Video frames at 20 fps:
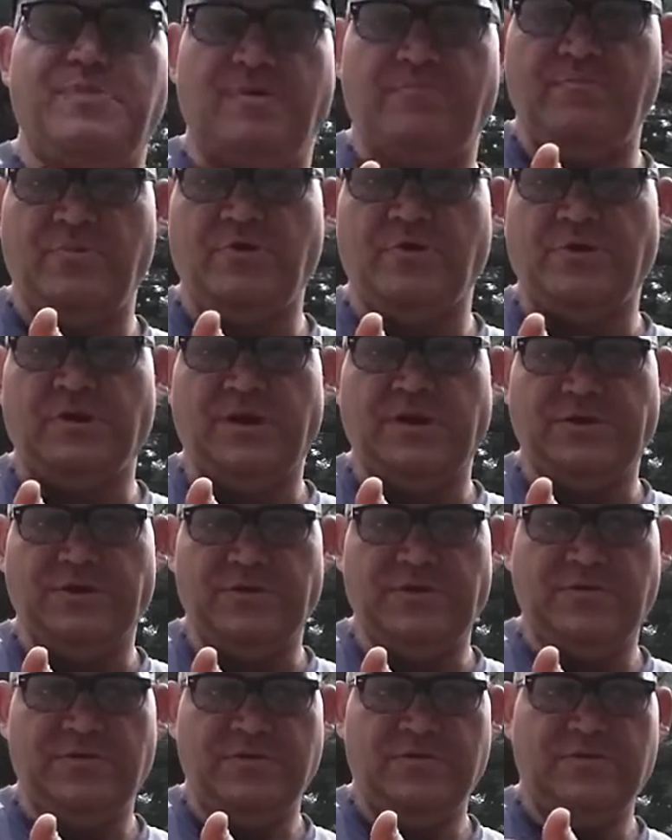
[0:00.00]
by Merlin.
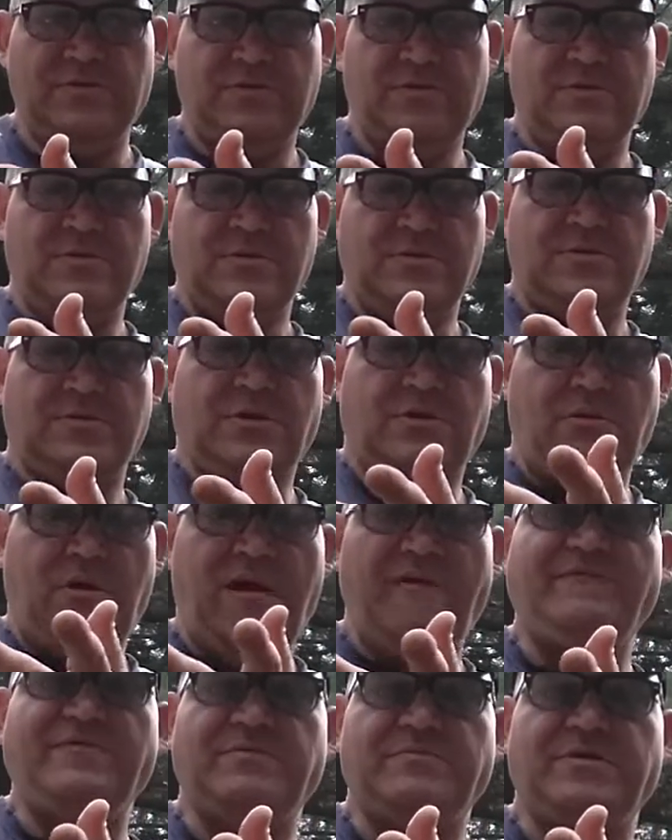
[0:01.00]
The
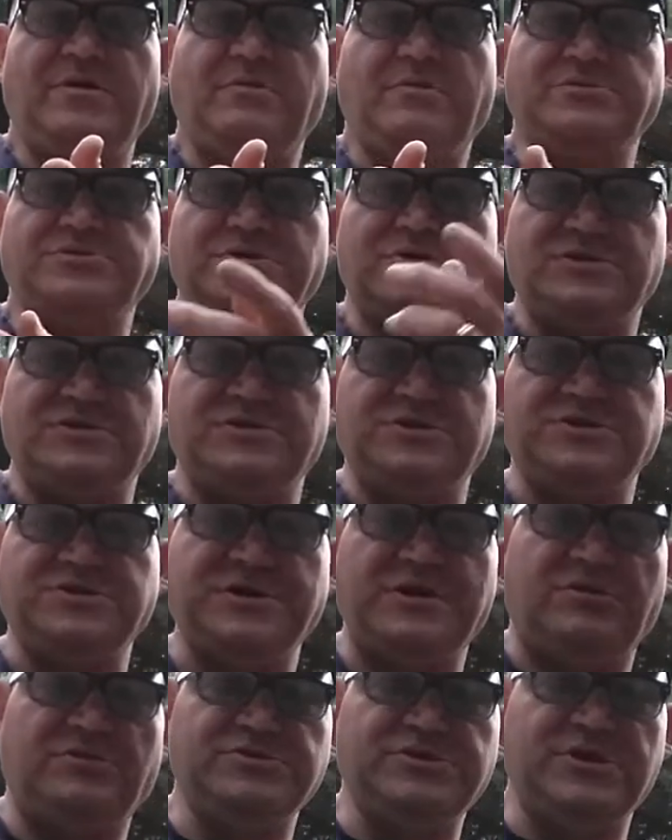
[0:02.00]
coffin mirrors, the
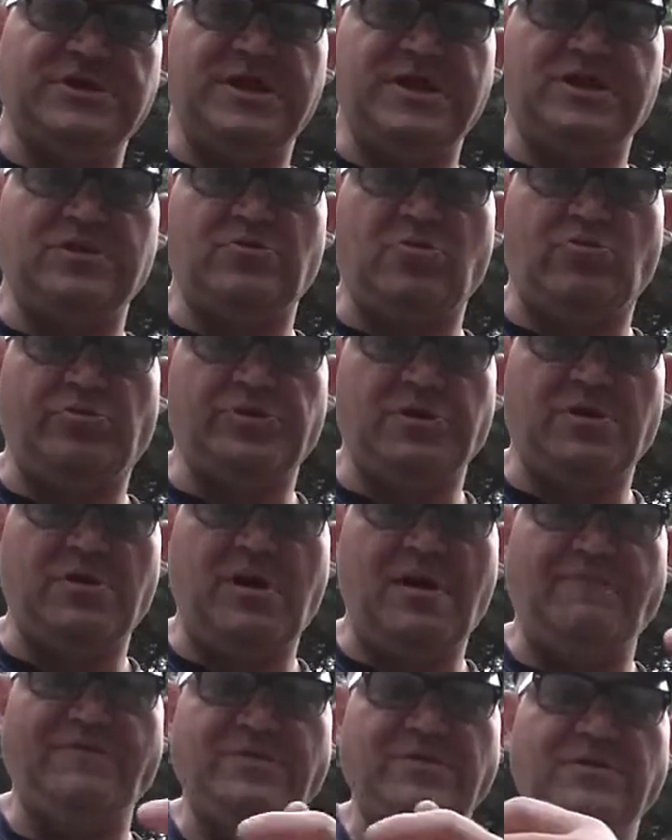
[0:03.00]
skeleton hand holding the
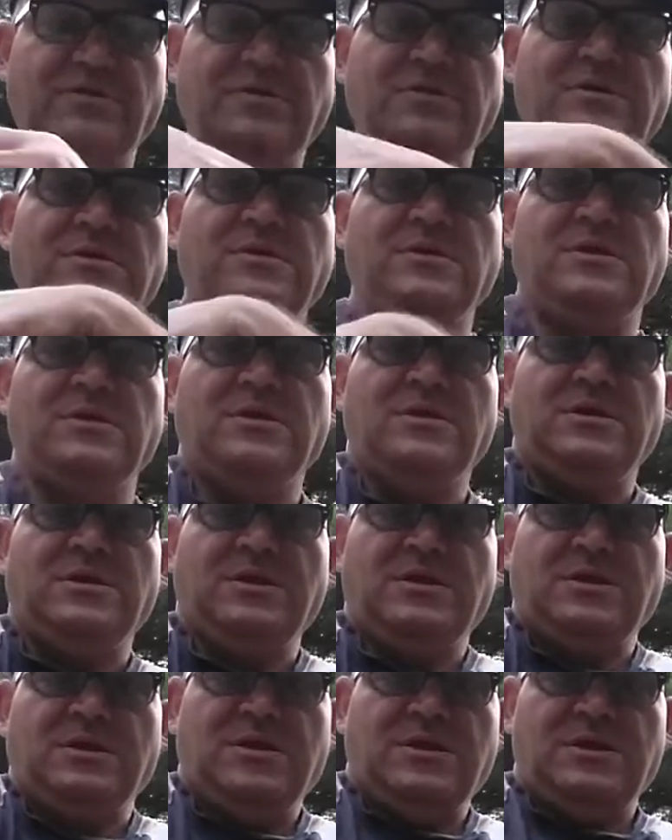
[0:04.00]
coffin.
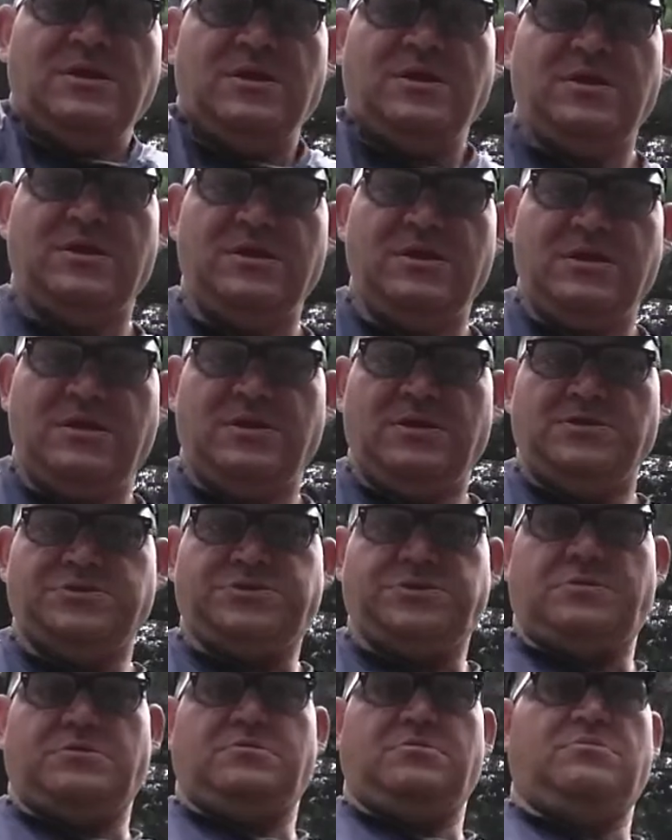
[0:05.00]

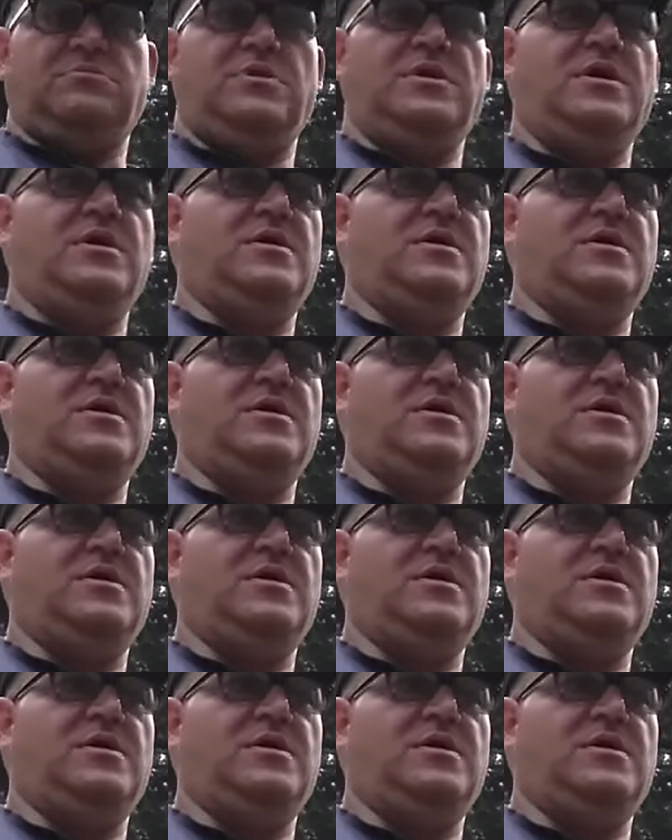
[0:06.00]
So,